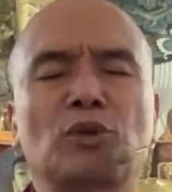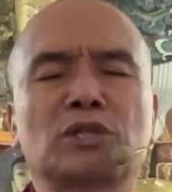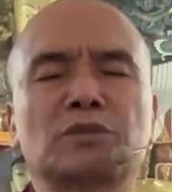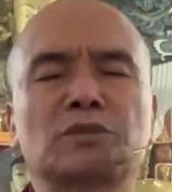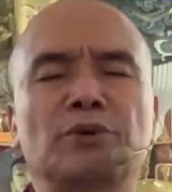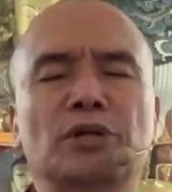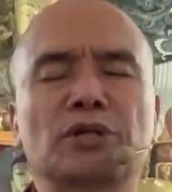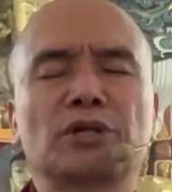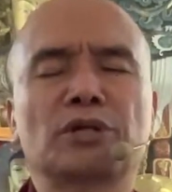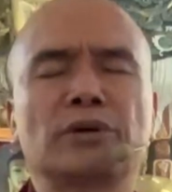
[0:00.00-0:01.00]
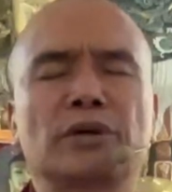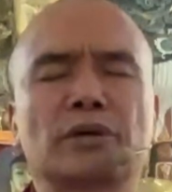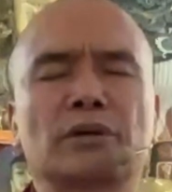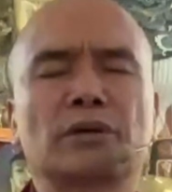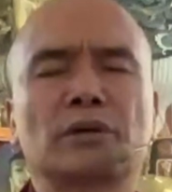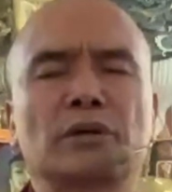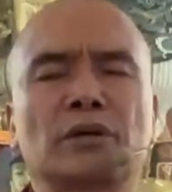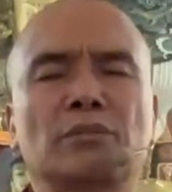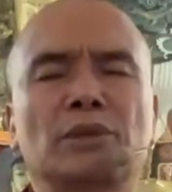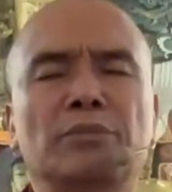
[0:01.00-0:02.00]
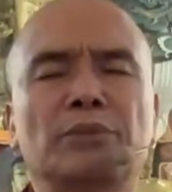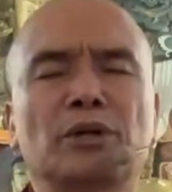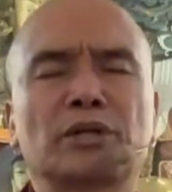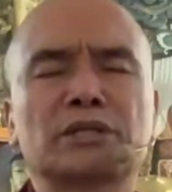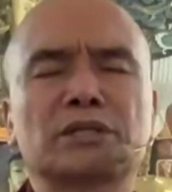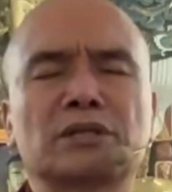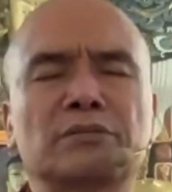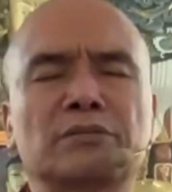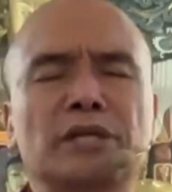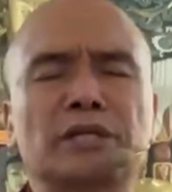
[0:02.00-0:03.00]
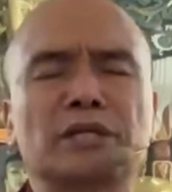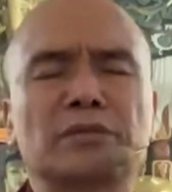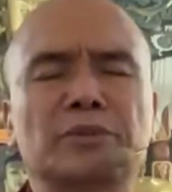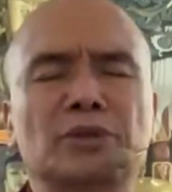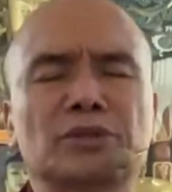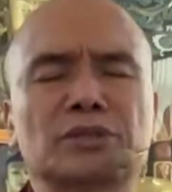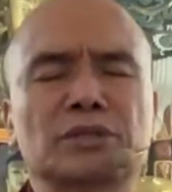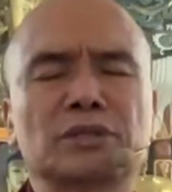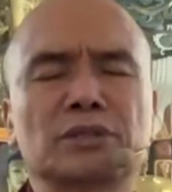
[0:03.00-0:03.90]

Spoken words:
What is your body doing? My body is in a meditative posture.